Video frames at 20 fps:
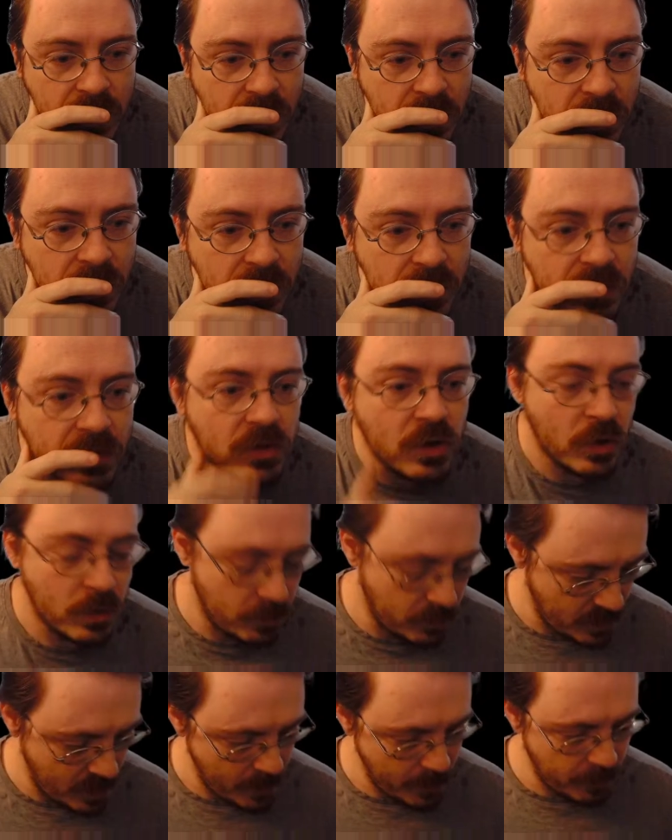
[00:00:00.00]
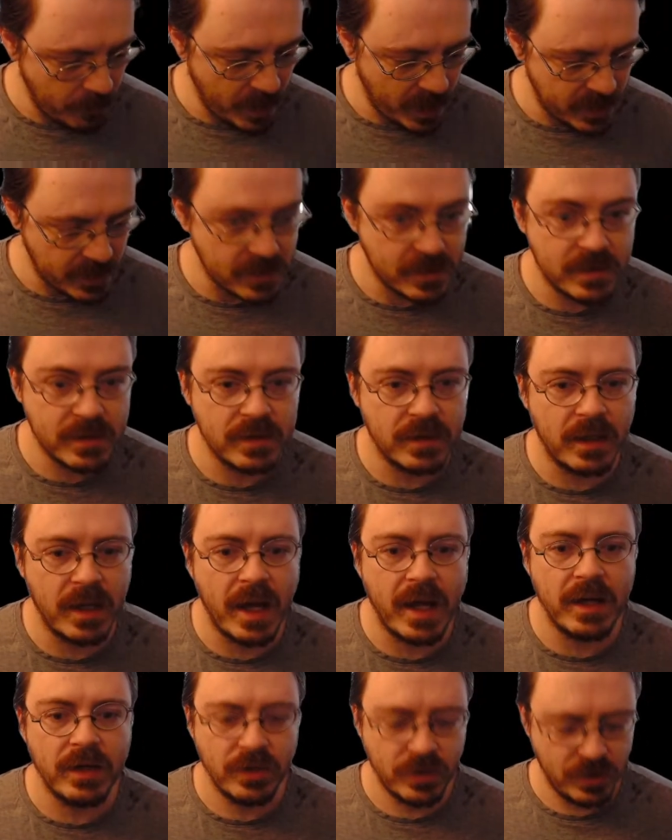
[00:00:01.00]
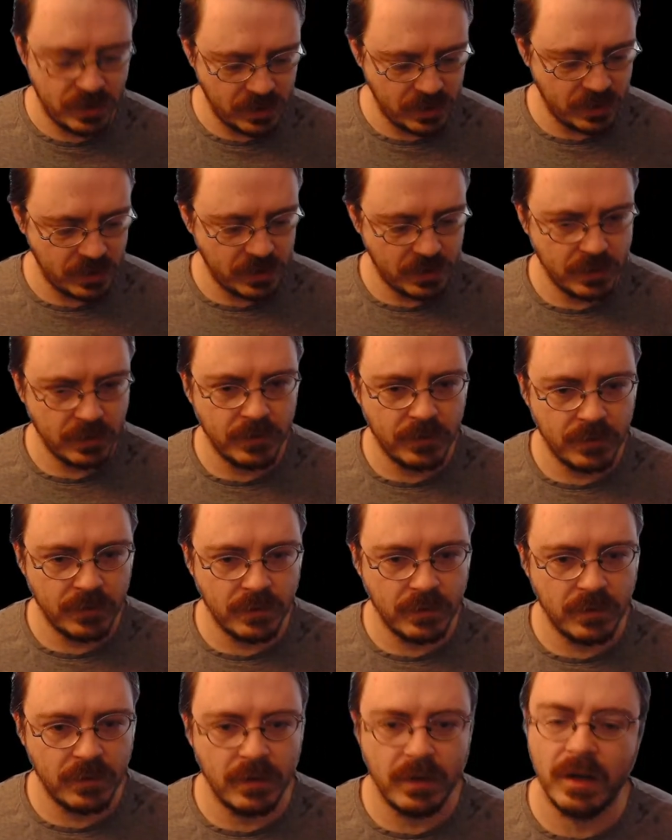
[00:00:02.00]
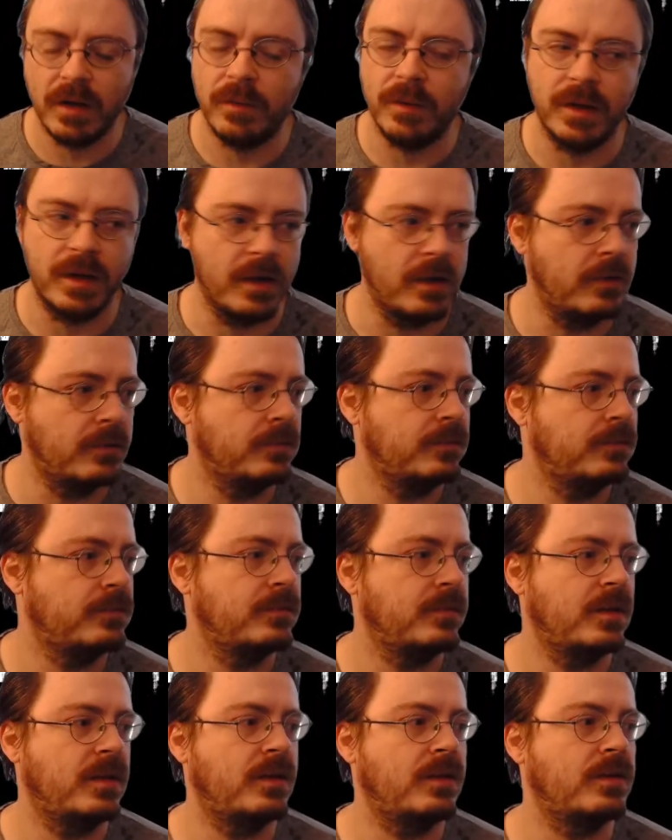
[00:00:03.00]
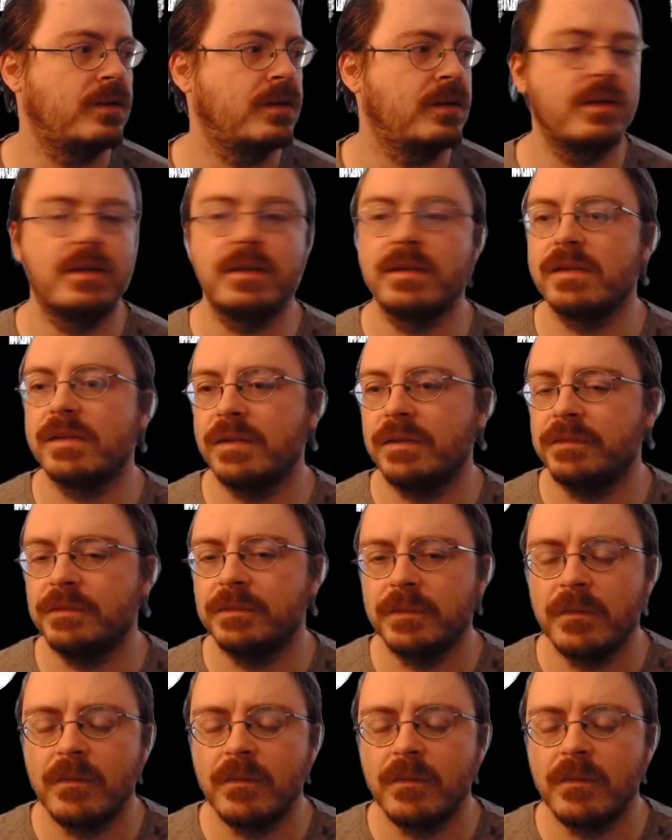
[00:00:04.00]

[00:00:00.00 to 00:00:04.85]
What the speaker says: toggle numpad slash. There we go. Oh goodness.